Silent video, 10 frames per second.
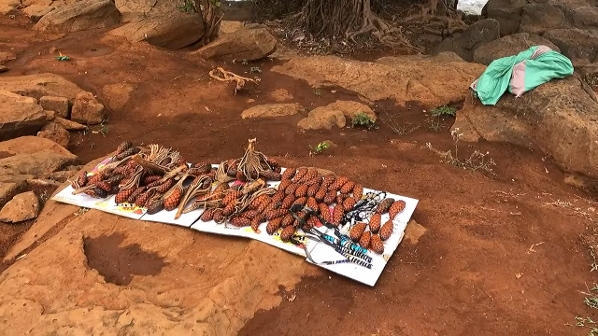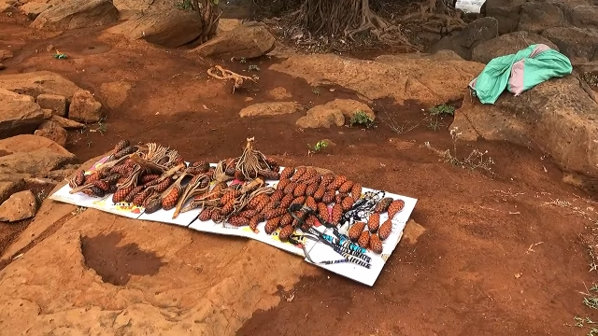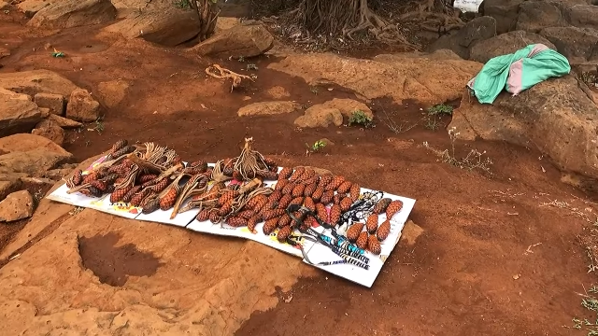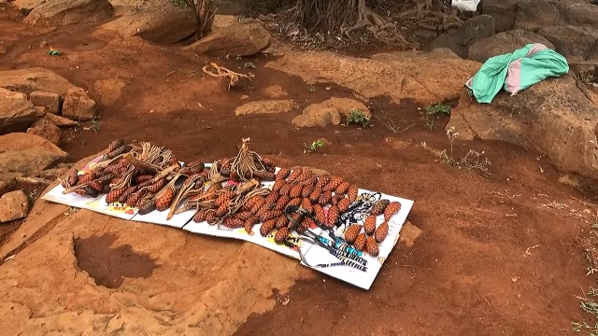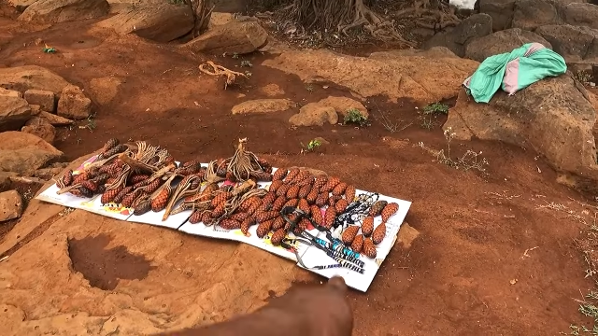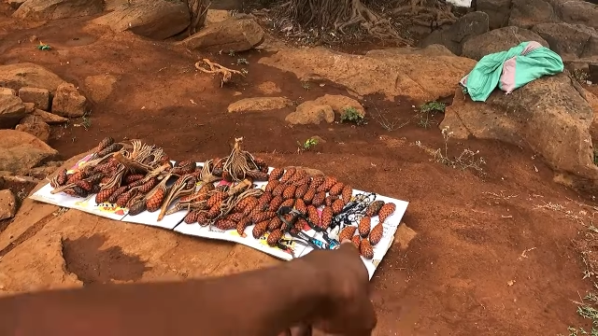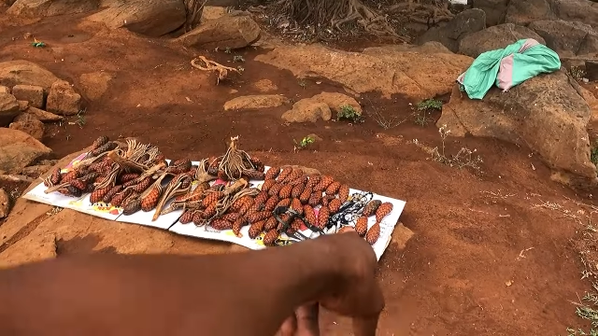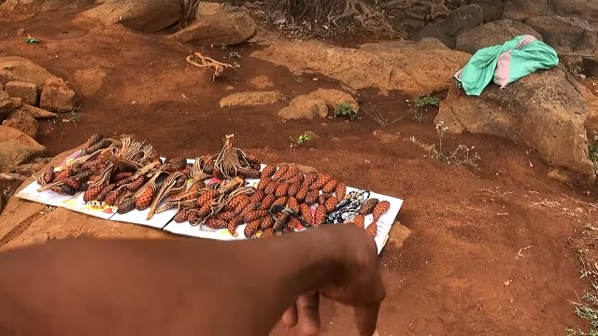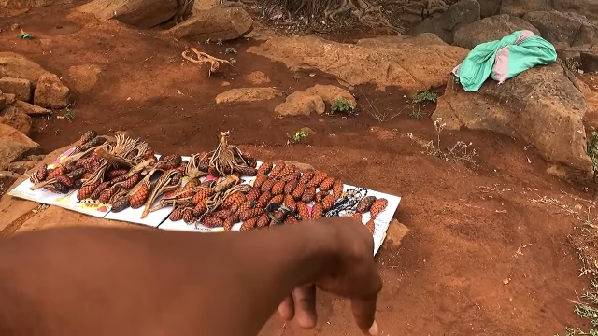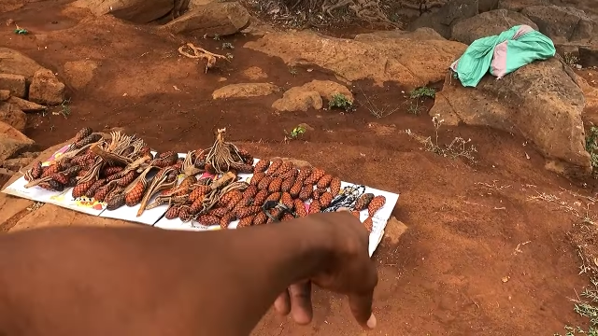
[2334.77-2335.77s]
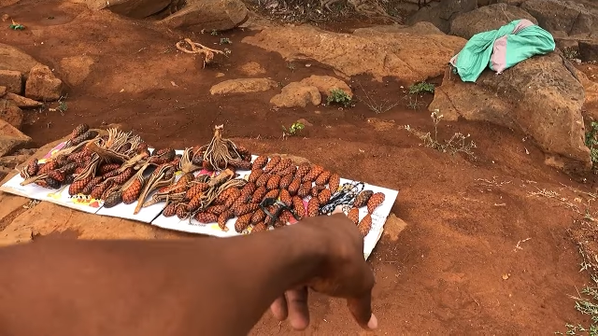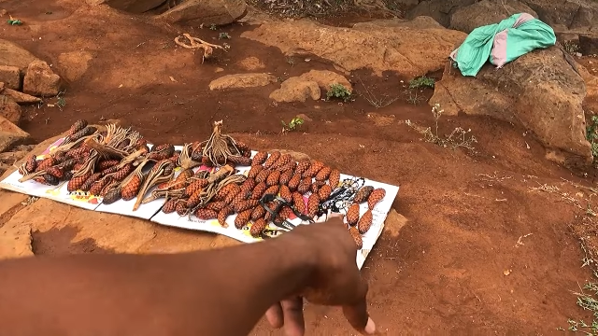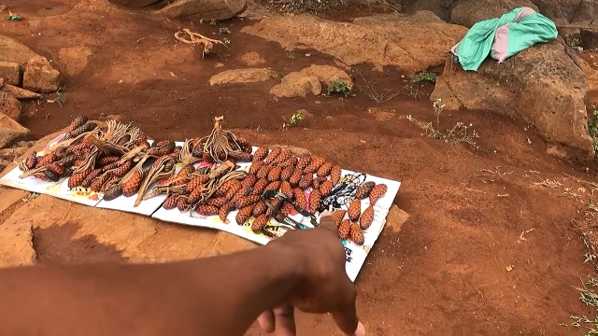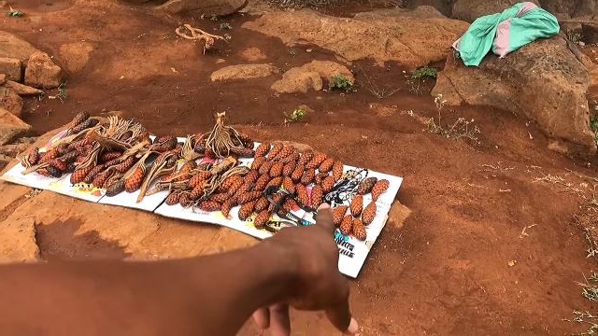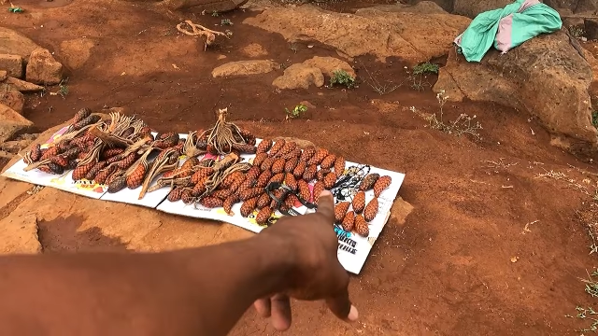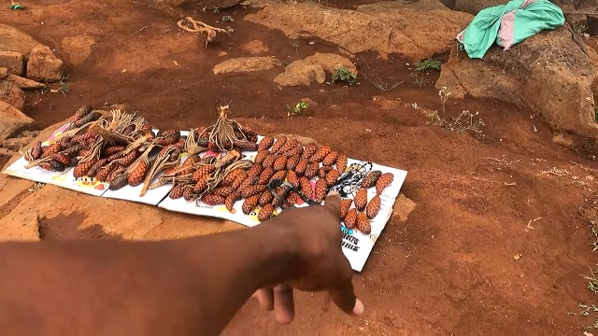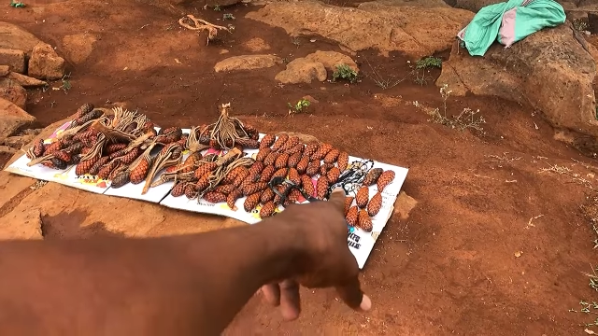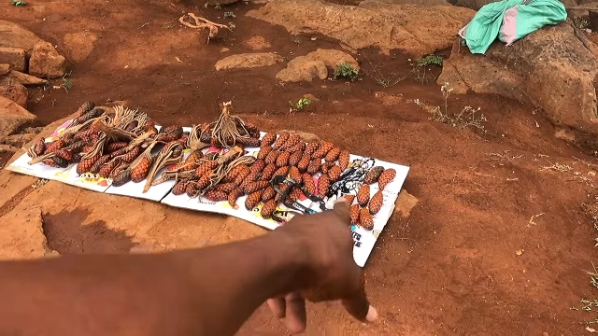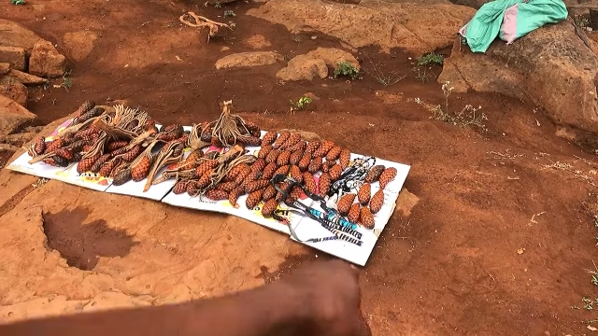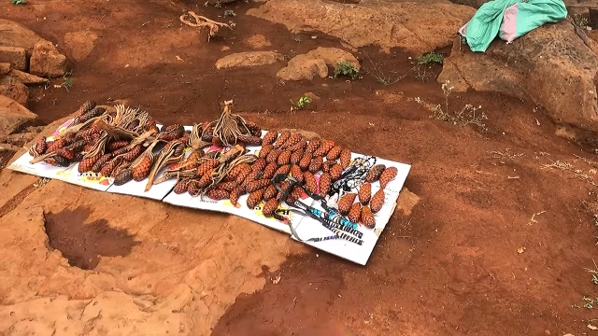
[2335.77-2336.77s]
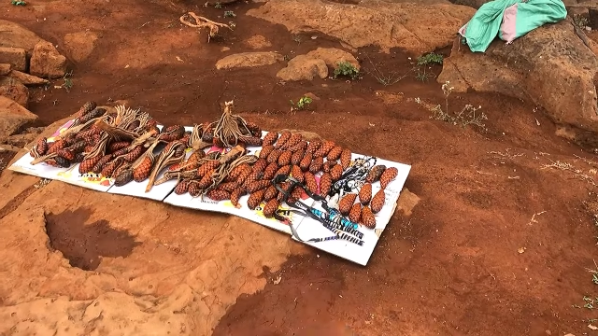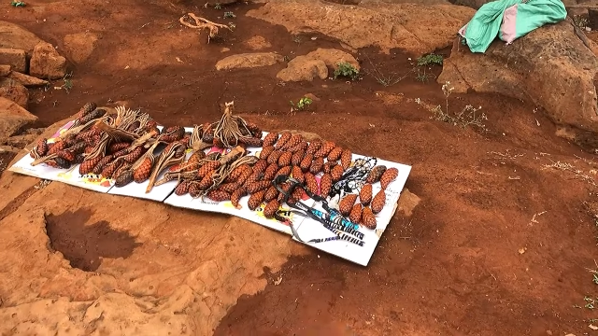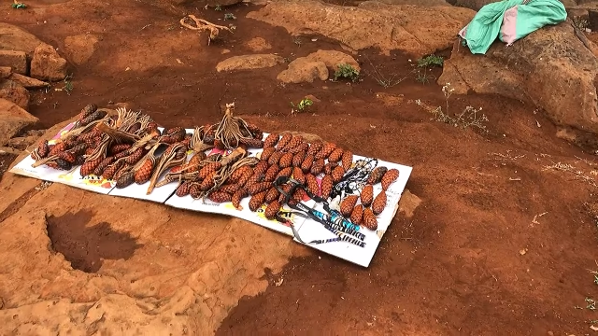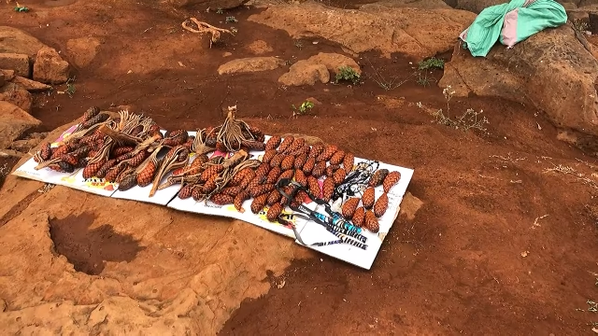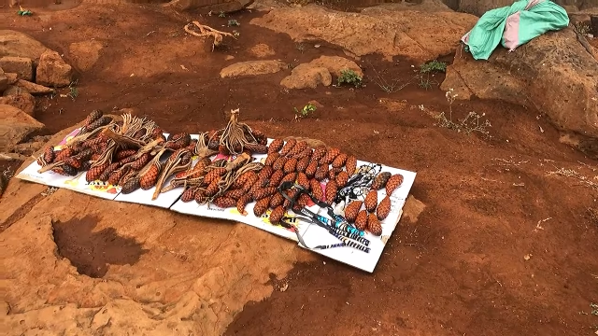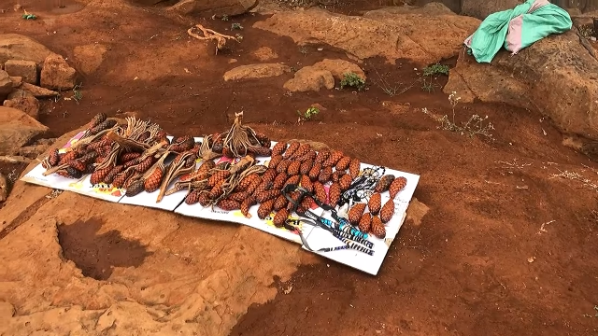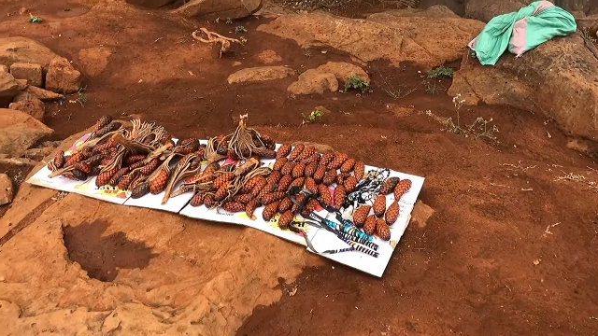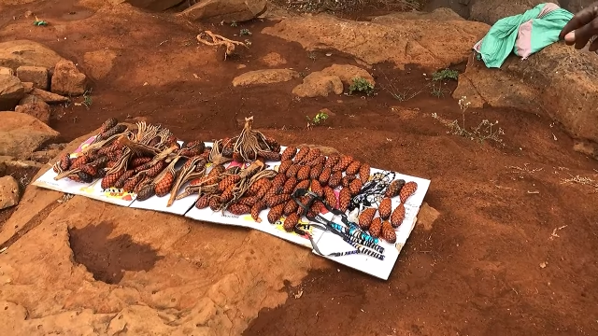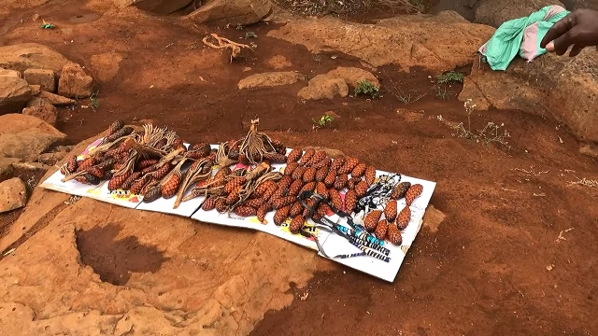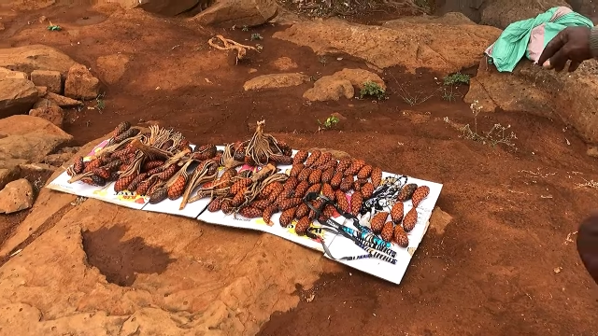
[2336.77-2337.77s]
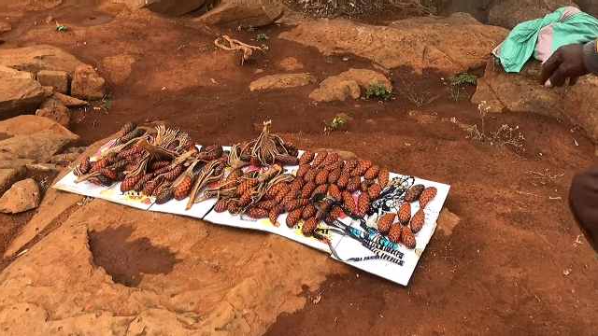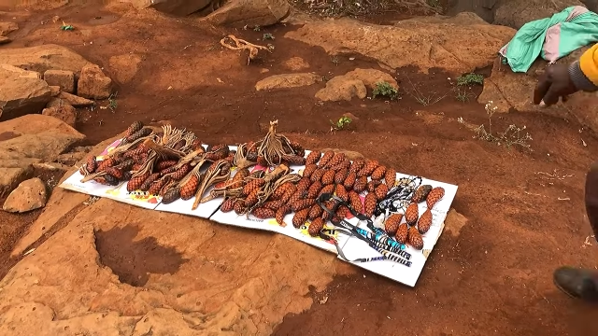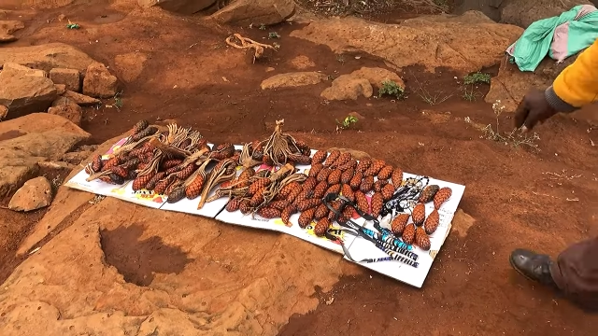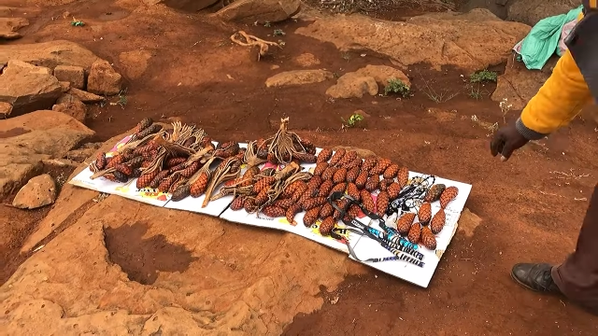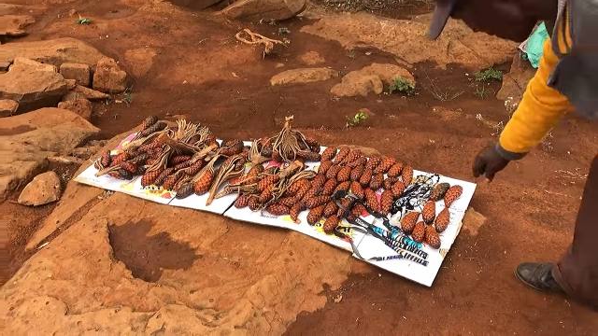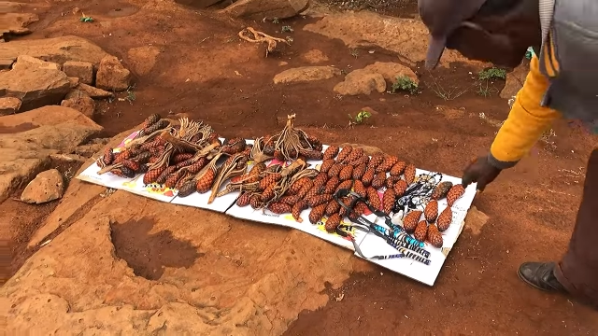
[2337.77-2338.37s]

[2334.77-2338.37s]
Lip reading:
No face is visible, so there are no lips to read.